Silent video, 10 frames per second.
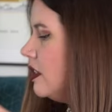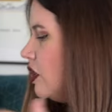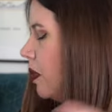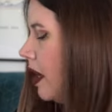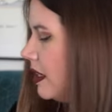
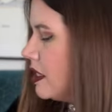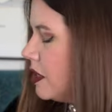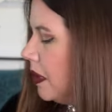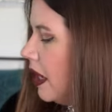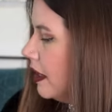two X,
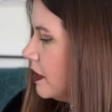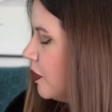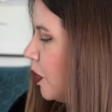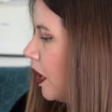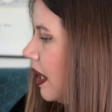three X,
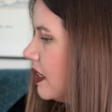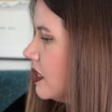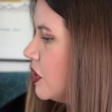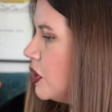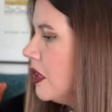four
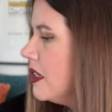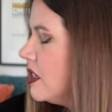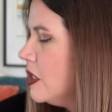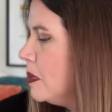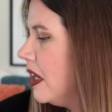X shirts
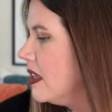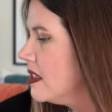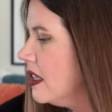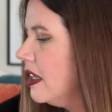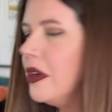just because,
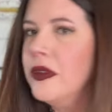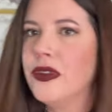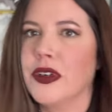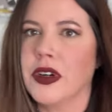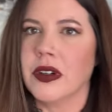you know,
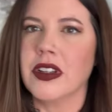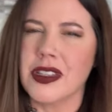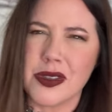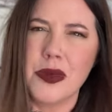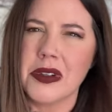for
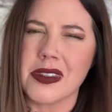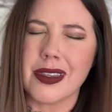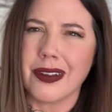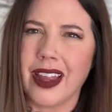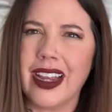consumers,
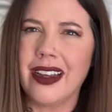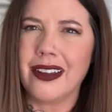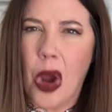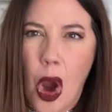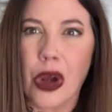they're like
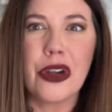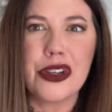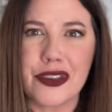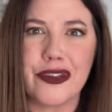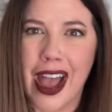
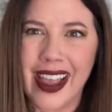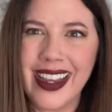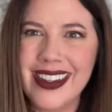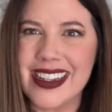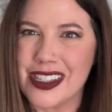hard to
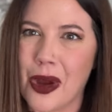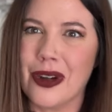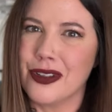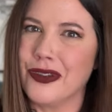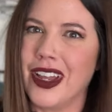find. It's
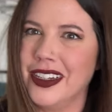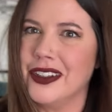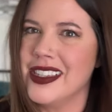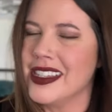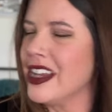hard to find
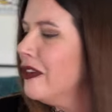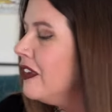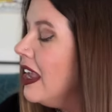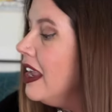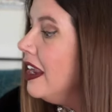good stuff.
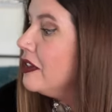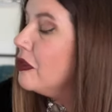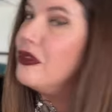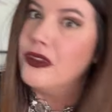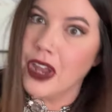It's
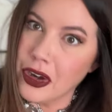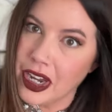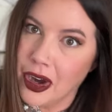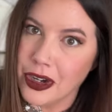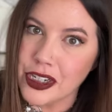
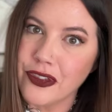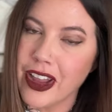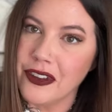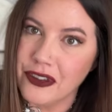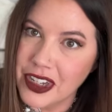very hard to
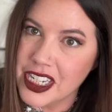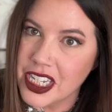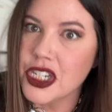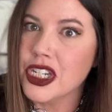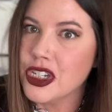find
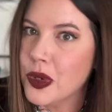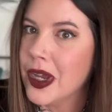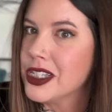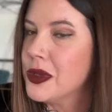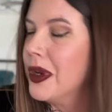vintage in two
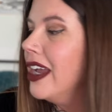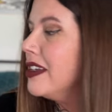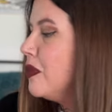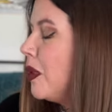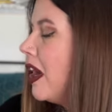X, three
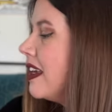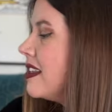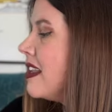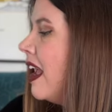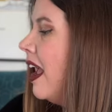X, four
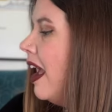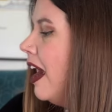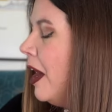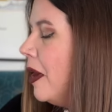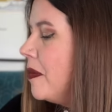X.
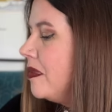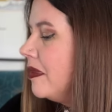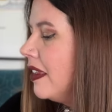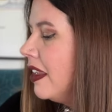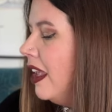Um,
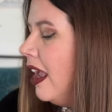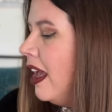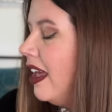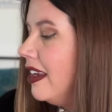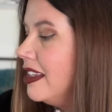
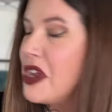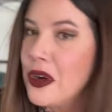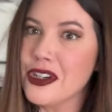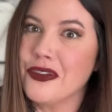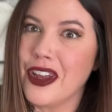and it's
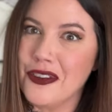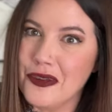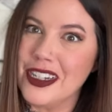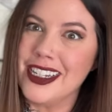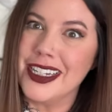hard to find
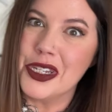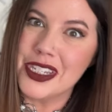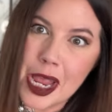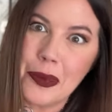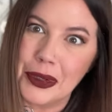vintage
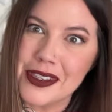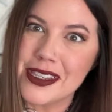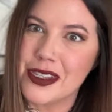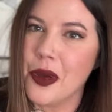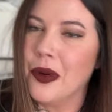staples.
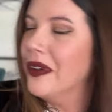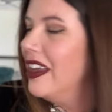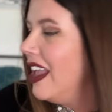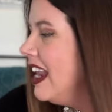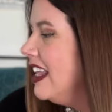So
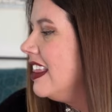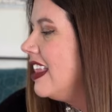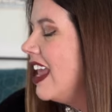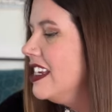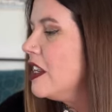any
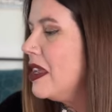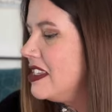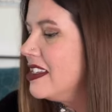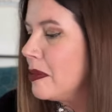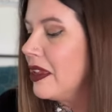anytime I
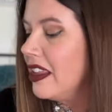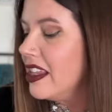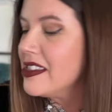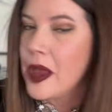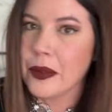see something like
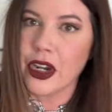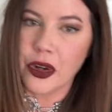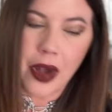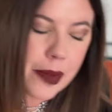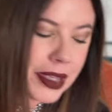this, I'm going to
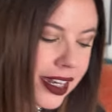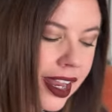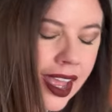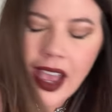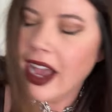grab it.
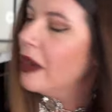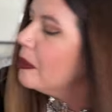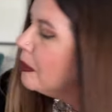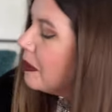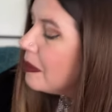
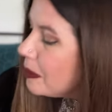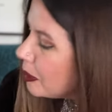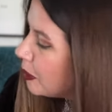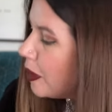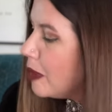Um,
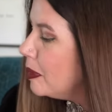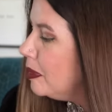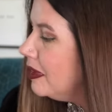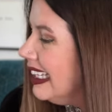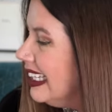
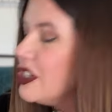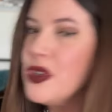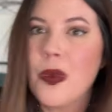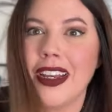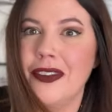probably
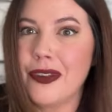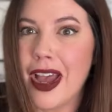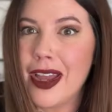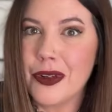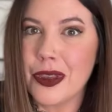
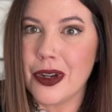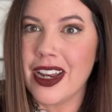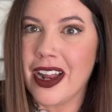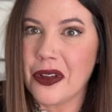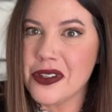twenty-five or thirty
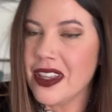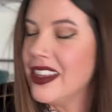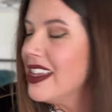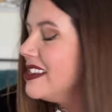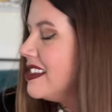dollars on
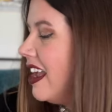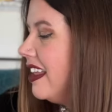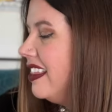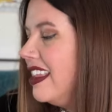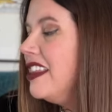this.
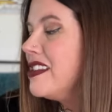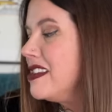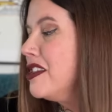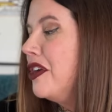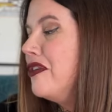I think this
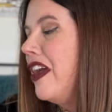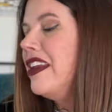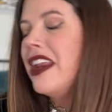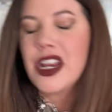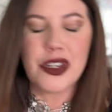is a good
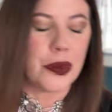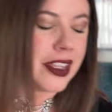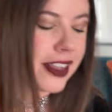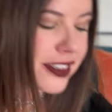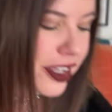find, and I don't
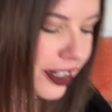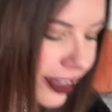think that's going to